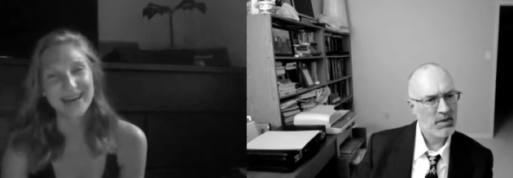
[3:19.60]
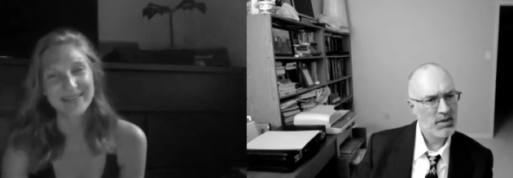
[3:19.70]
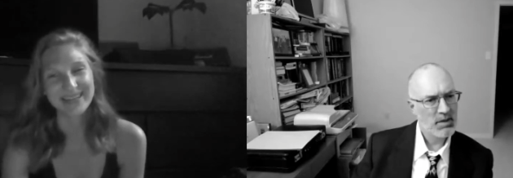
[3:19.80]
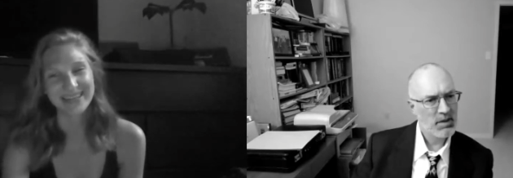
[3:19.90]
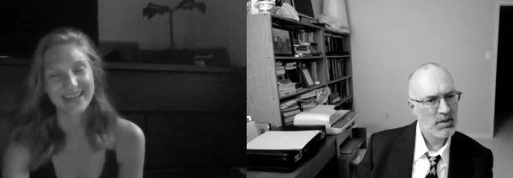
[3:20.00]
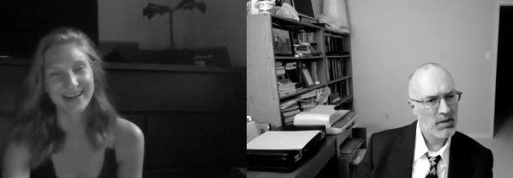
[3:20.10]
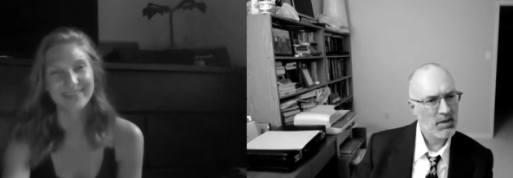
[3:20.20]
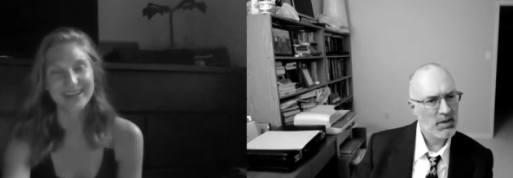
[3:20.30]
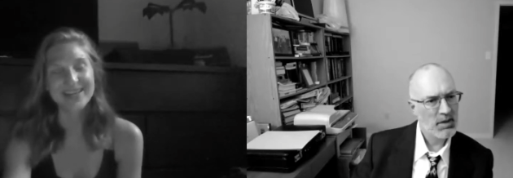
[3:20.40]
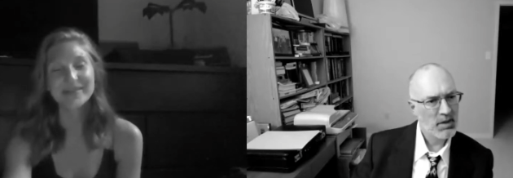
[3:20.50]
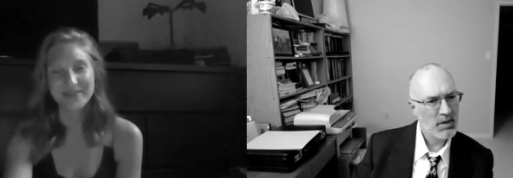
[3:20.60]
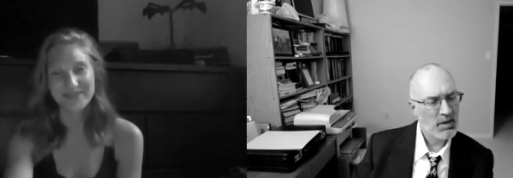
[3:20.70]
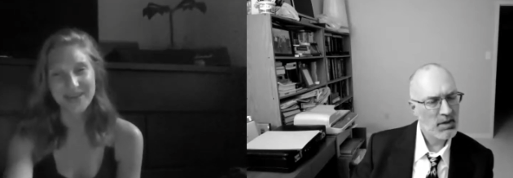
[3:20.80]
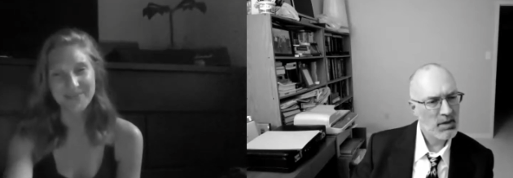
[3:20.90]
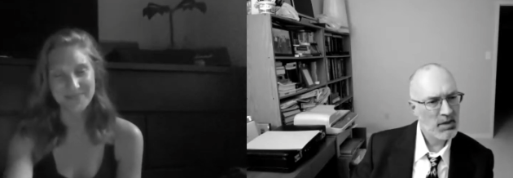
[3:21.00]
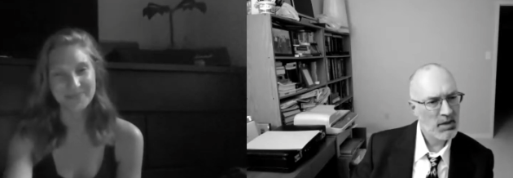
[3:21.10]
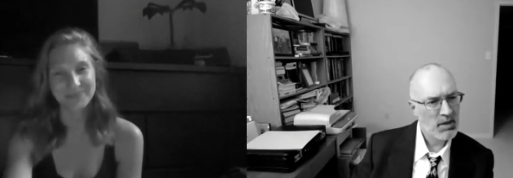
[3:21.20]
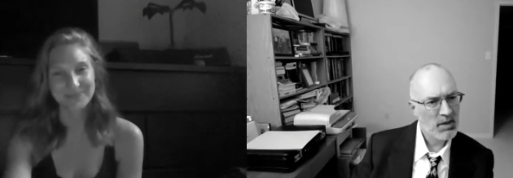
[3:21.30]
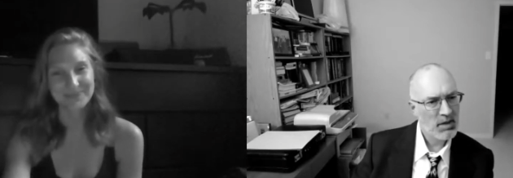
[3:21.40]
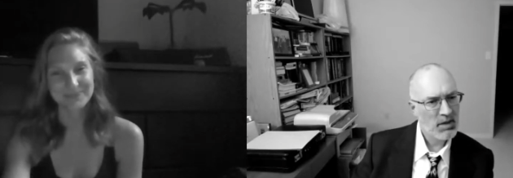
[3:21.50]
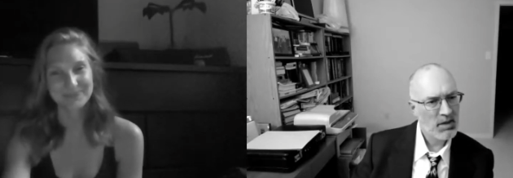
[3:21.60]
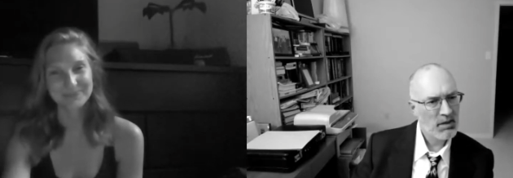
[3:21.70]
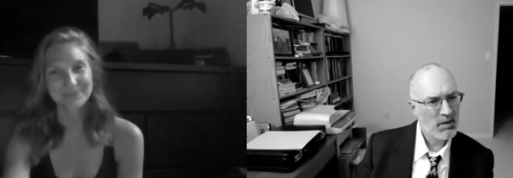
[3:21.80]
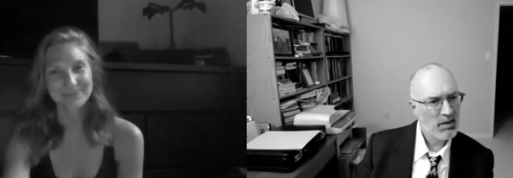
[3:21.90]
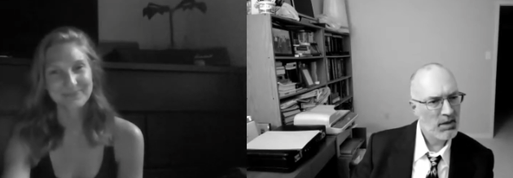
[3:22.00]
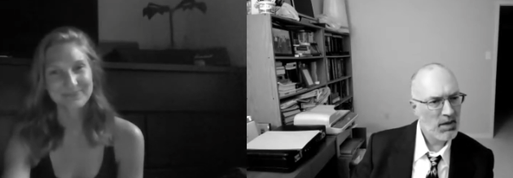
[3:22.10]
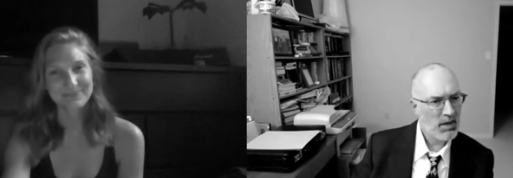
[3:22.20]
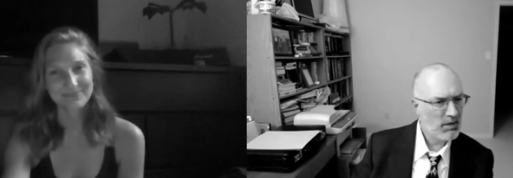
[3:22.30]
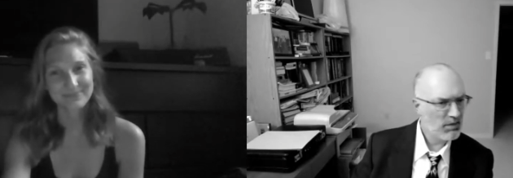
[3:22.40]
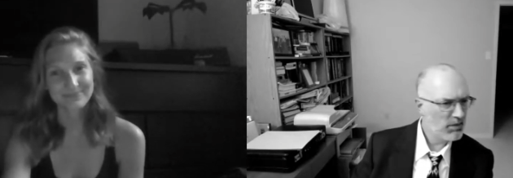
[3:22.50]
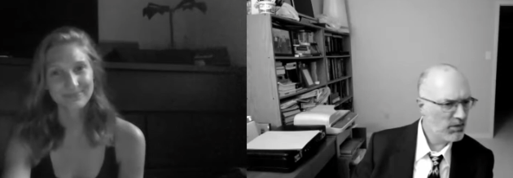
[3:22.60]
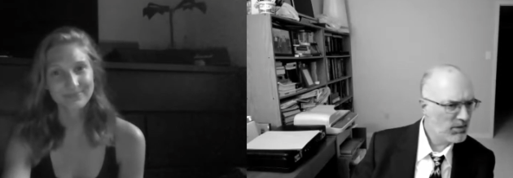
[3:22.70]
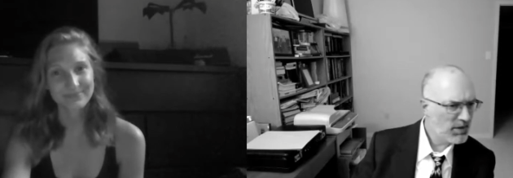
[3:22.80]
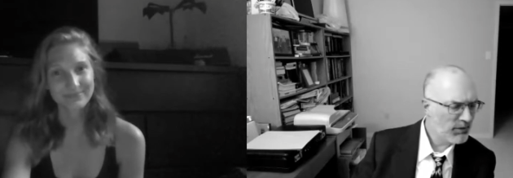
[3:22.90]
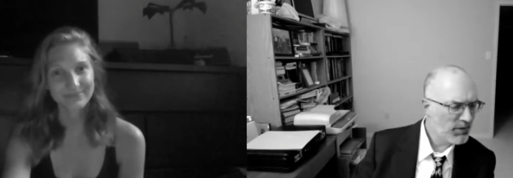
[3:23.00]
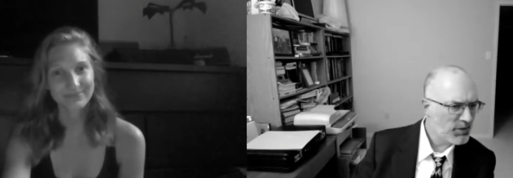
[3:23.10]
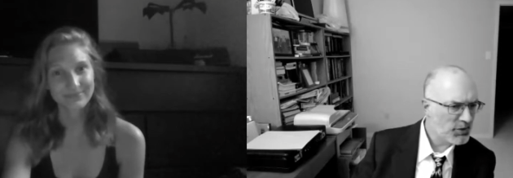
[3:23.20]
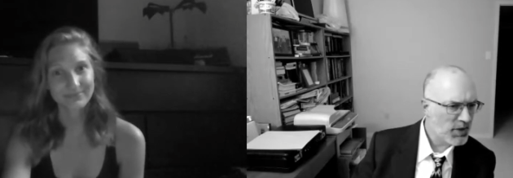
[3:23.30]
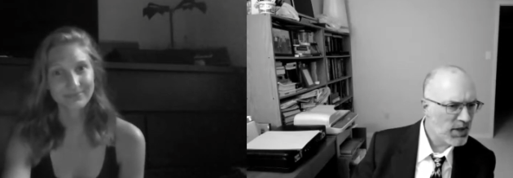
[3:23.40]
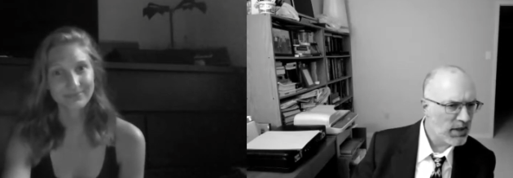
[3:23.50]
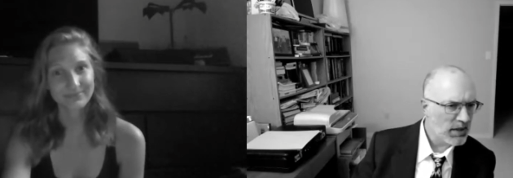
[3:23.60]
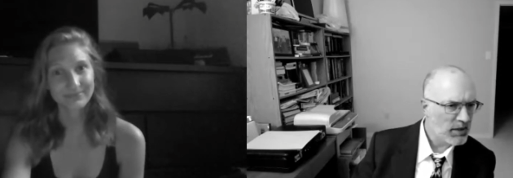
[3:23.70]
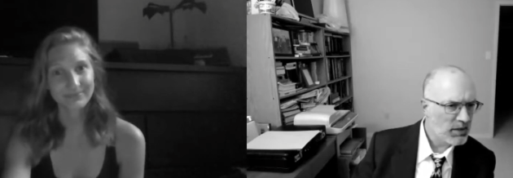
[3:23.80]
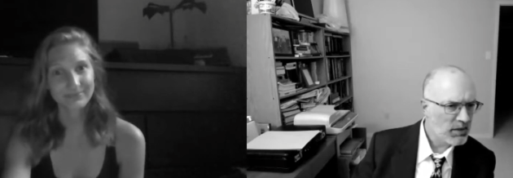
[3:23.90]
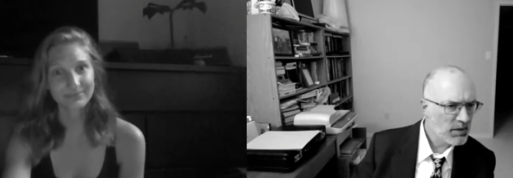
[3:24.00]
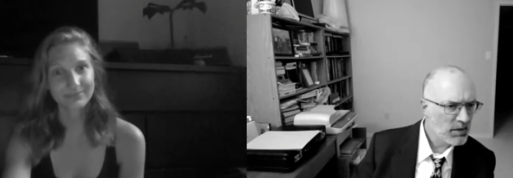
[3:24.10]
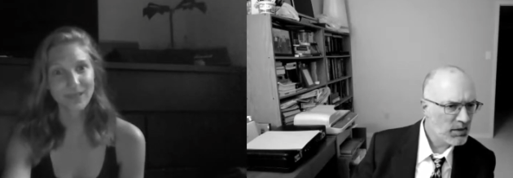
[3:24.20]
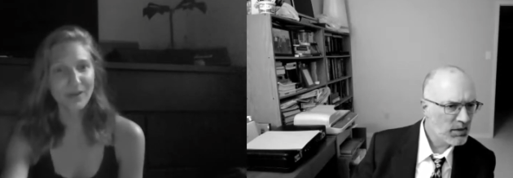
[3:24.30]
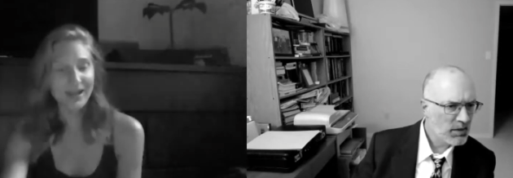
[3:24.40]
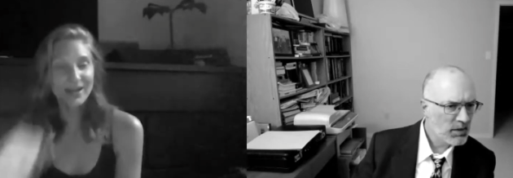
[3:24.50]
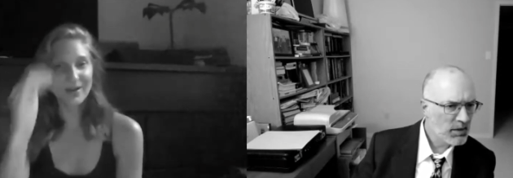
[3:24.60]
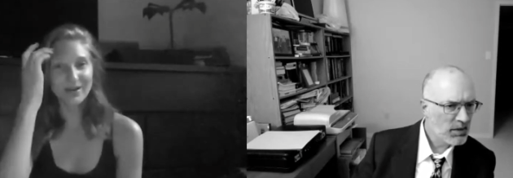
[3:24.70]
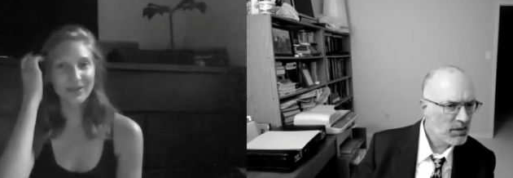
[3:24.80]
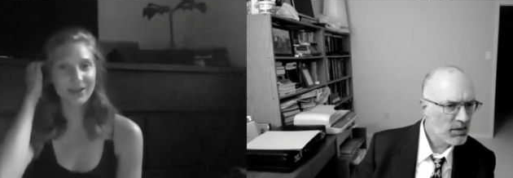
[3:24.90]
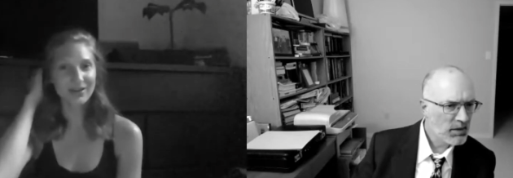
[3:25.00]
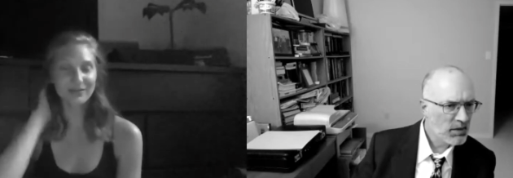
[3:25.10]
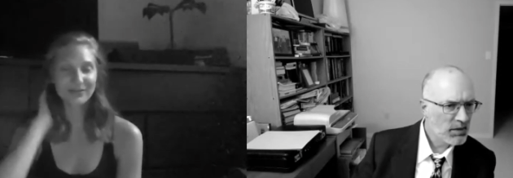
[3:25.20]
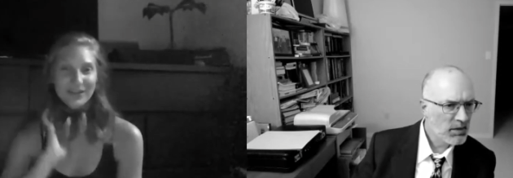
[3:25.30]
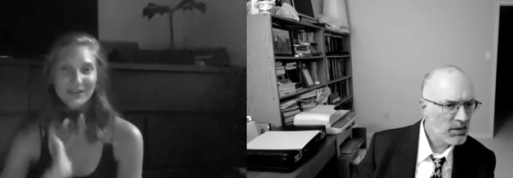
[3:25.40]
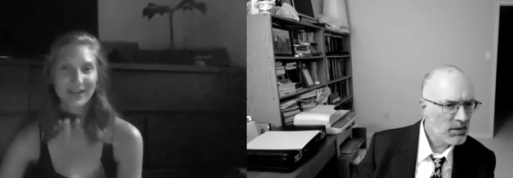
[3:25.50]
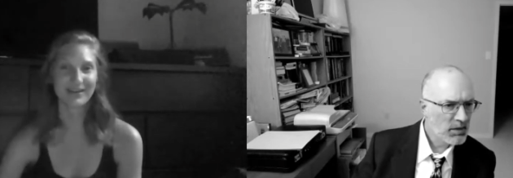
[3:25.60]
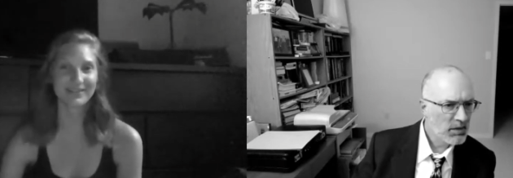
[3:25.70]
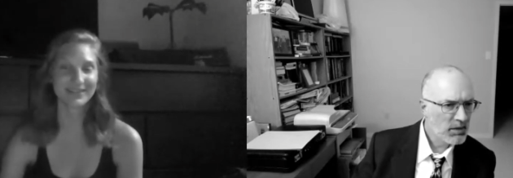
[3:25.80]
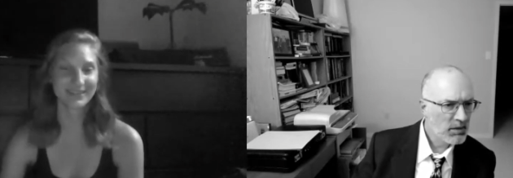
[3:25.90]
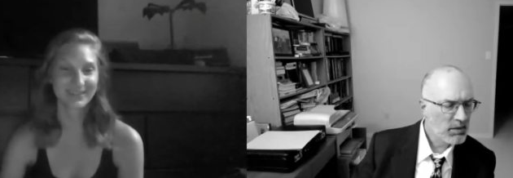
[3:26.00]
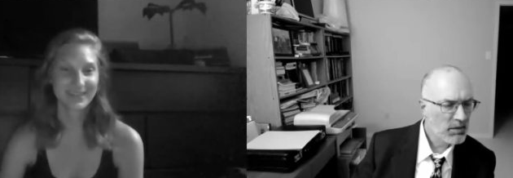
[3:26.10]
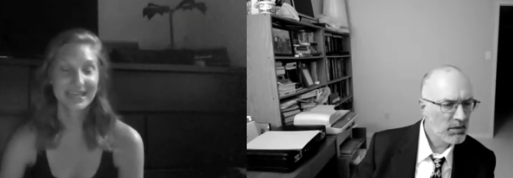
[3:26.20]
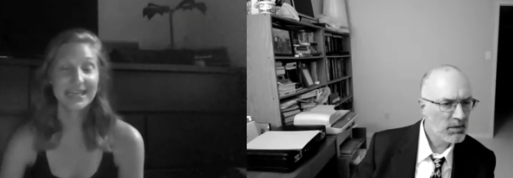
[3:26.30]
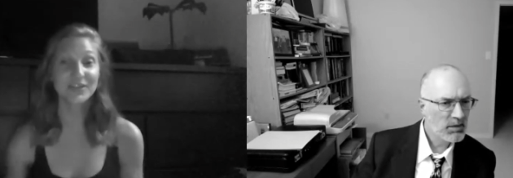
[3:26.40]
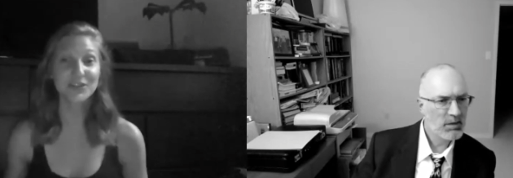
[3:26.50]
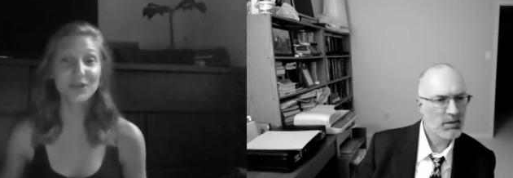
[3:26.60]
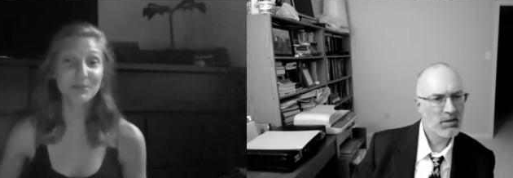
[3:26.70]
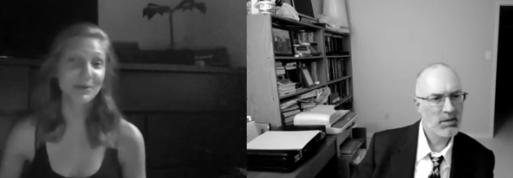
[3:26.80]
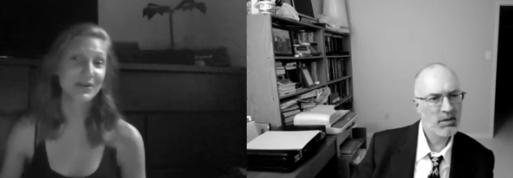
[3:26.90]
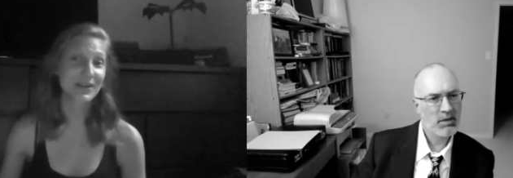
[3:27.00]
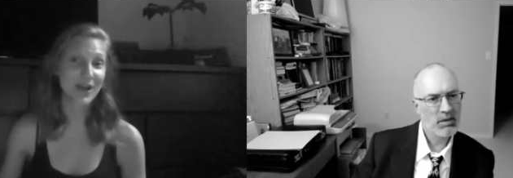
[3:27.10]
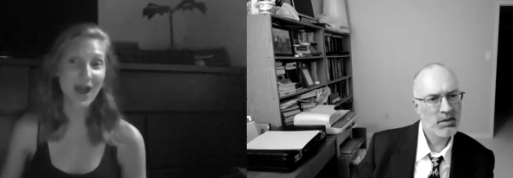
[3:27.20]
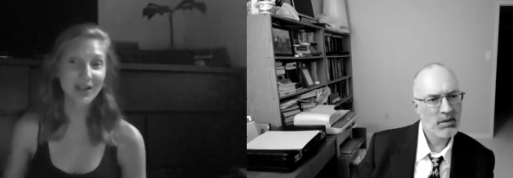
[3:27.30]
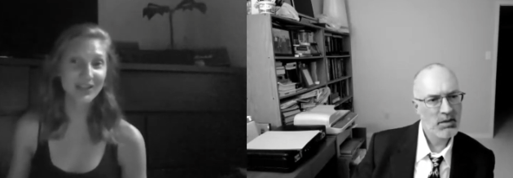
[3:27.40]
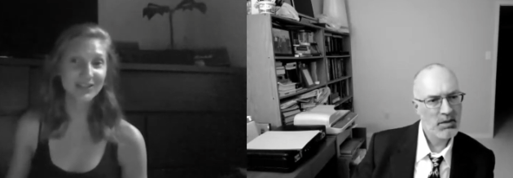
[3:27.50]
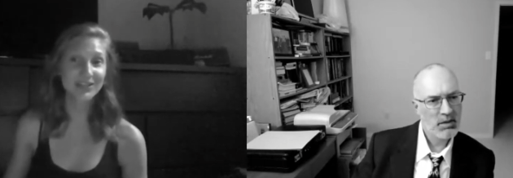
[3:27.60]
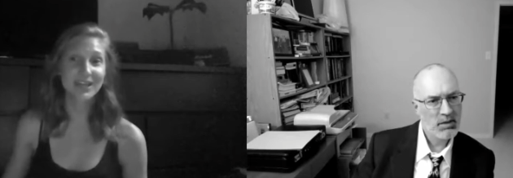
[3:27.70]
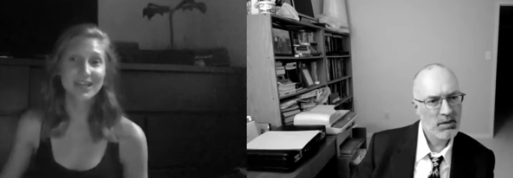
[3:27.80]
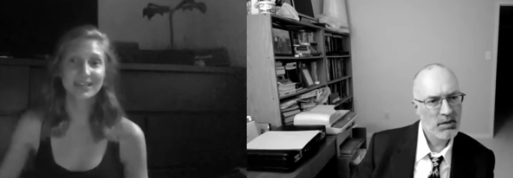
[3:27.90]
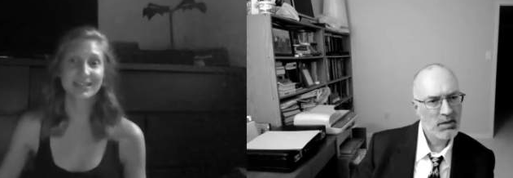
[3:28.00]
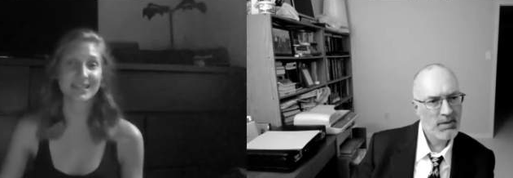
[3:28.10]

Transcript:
Speaker 1: going there. I want to get one of them.
Speaker 2: Uh, you'll need further training.
Speaker 1: Oh, I know. I've got it all figured out. There's a community college that's